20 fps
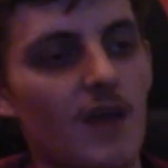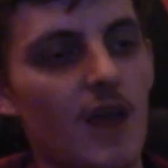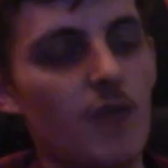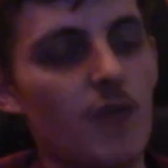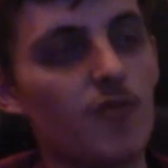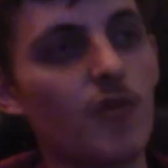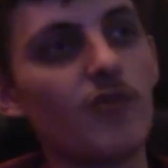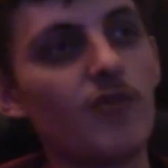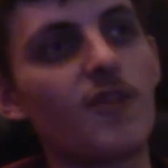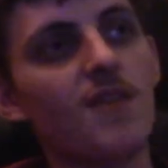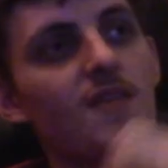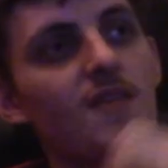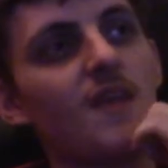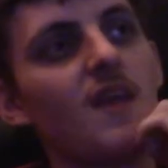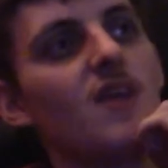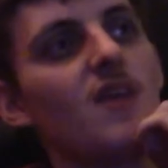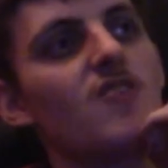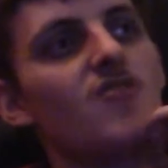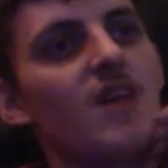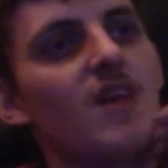It's good to
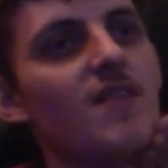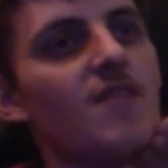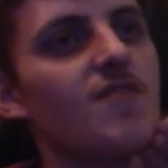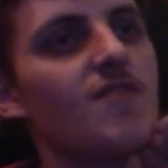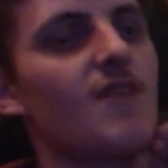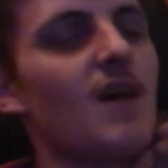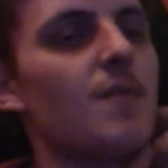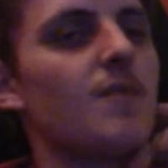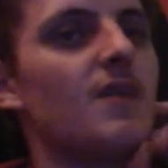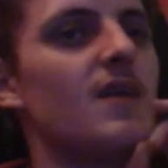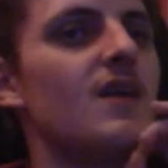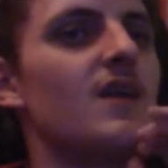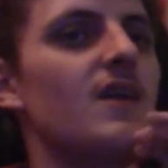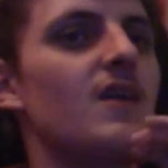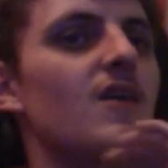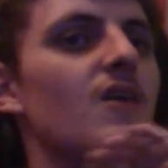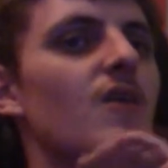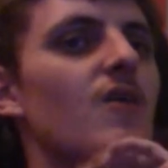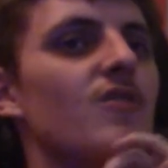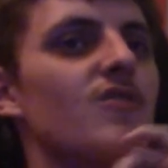see Jen's family, you
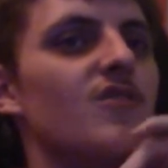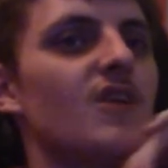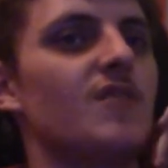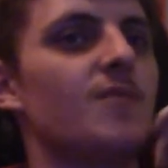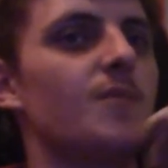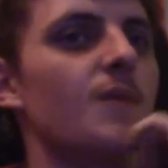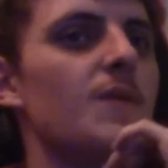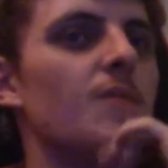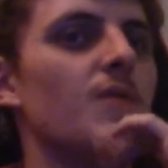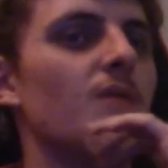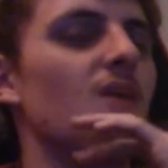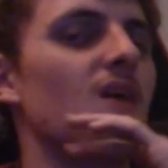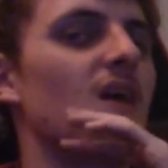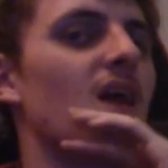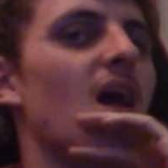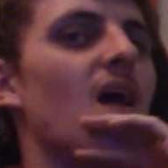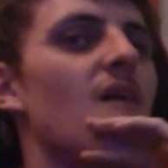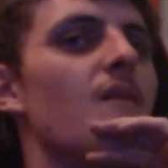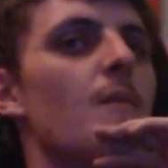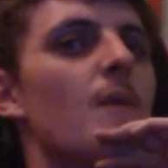know, she has people that
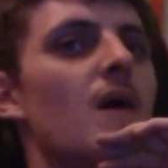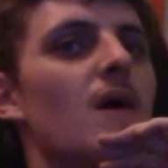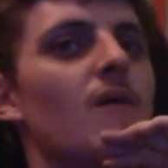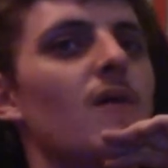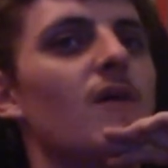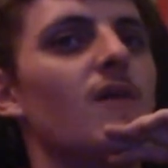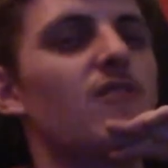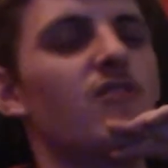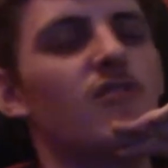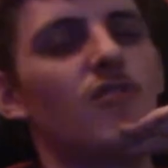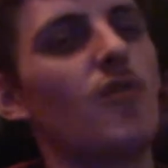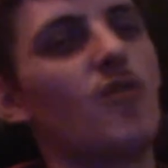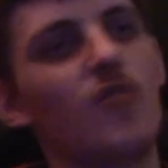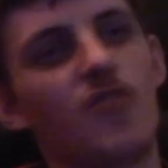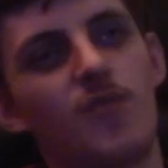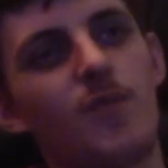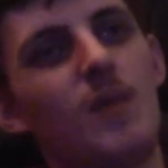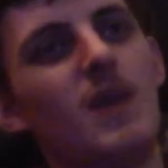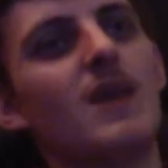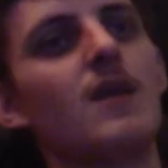care about her, so to
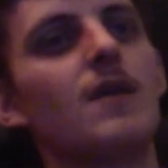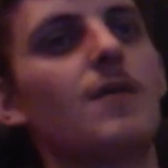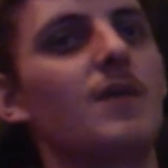speak.